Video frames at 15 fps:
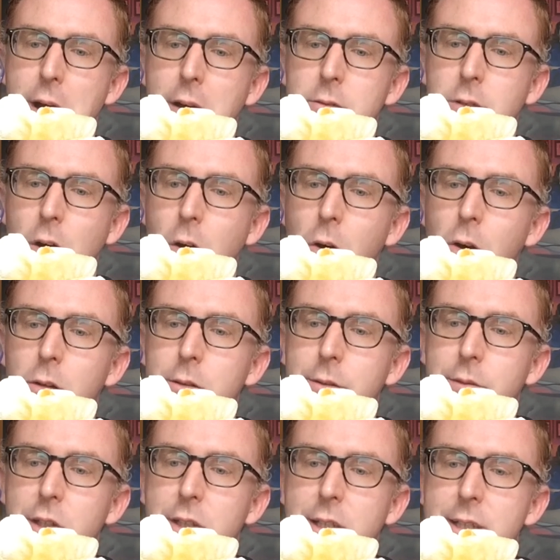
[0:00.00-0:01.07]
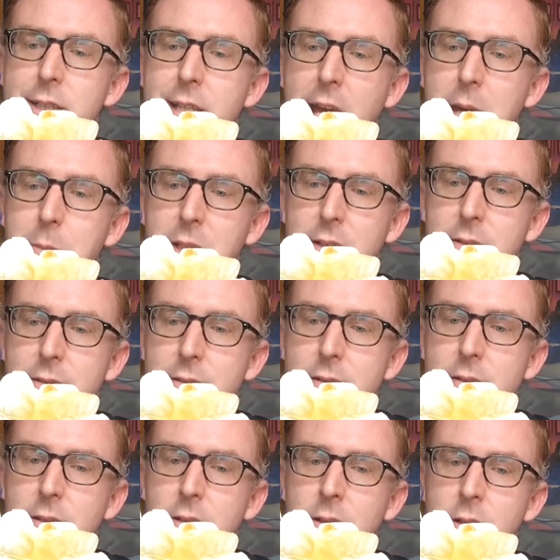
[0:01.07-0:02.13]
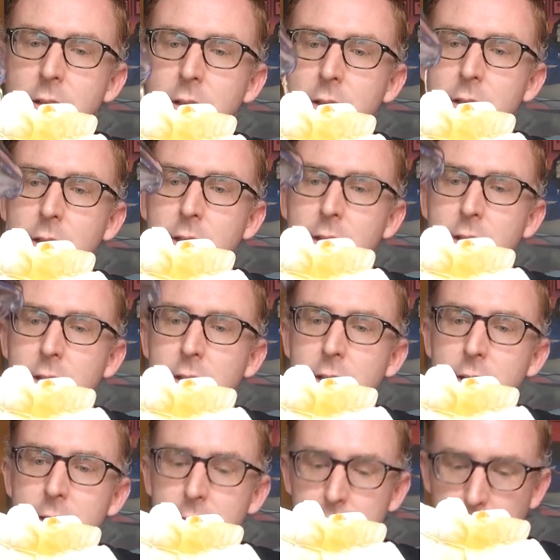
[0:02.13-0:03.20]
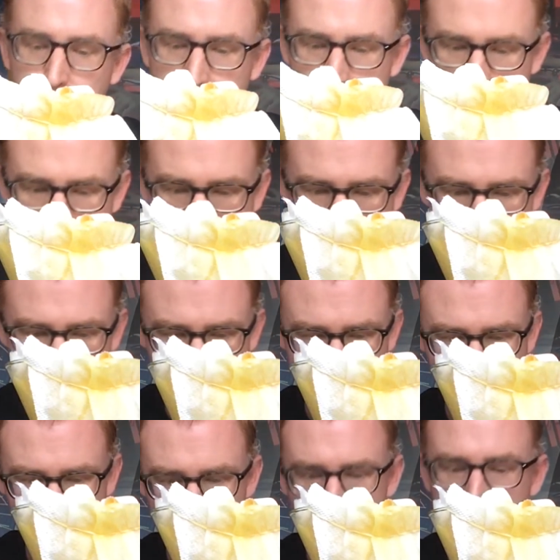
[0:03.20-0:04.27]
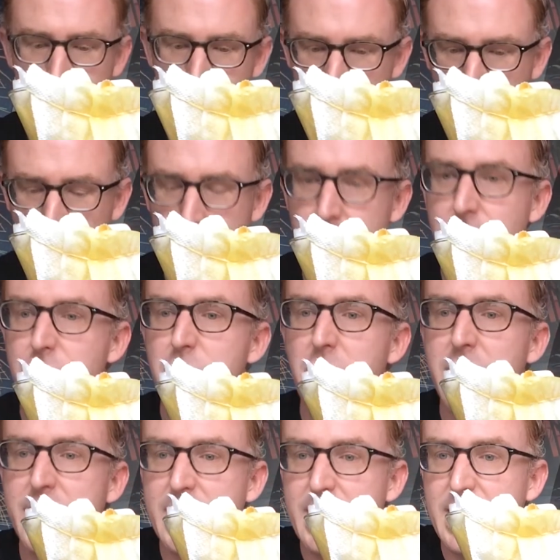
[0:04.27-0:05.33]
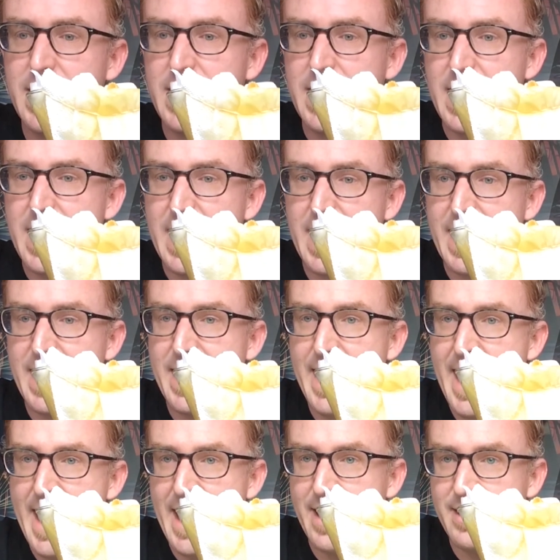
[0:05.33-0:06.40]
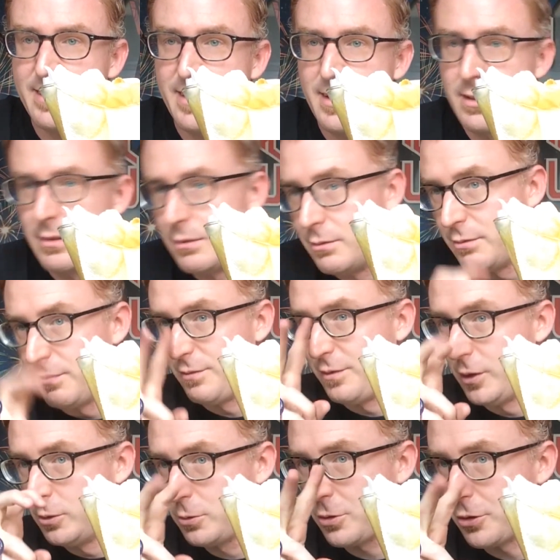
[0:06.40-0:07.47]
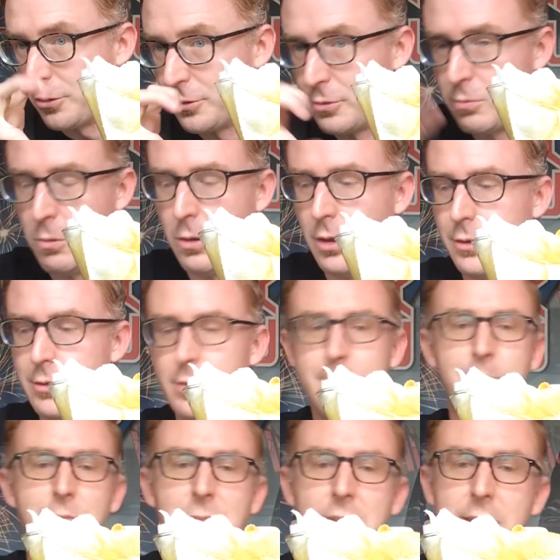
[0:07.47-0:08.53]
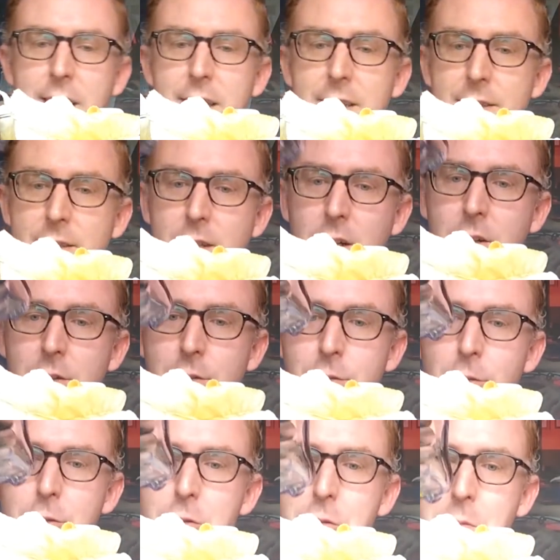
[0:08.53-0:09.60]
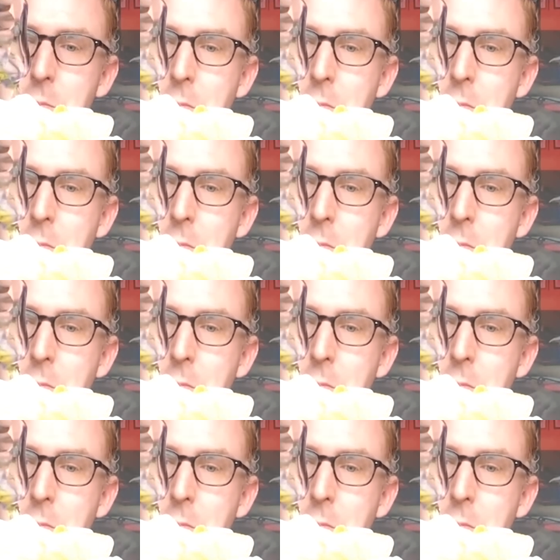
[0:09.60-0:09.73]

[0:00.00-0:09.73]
out all of the contaminants because I still wouldn't want to drink that filtered water that has gone through